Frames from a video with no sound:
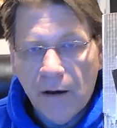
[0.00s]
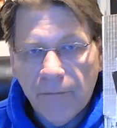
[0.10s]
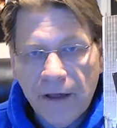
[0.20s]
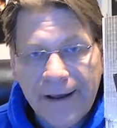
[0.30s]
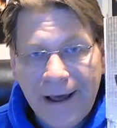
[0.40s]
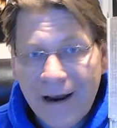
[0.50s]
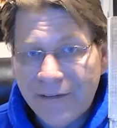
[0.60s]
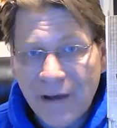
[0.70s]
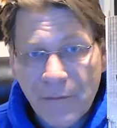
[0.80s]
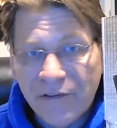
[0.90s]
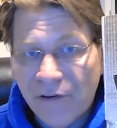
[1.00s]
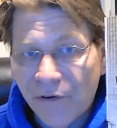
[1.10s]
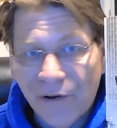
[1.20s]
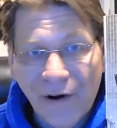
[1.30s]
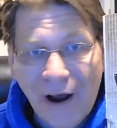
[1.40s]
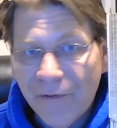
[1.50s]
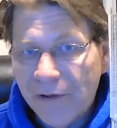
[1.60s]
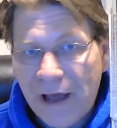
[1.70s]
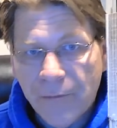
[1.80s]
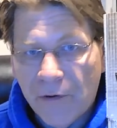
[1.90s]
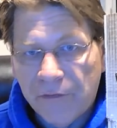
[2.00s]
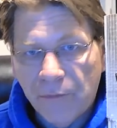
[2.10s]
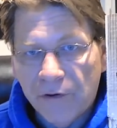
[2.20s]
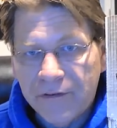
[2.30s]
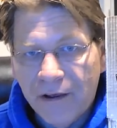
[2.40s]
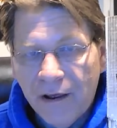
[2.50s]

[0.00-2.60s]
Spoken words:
Again, as I mentioned earlier, I don't think half price books,